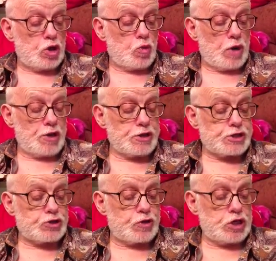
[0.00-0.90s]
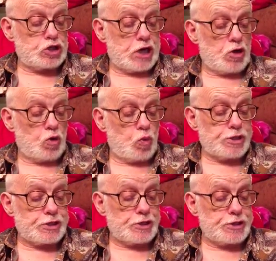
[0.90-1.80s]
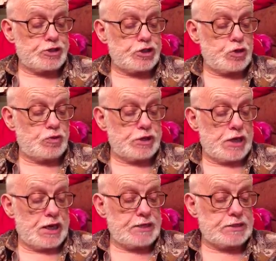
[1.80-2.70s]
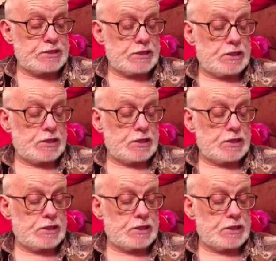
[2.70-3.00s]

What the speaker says: while the screech owl whistled his new delight,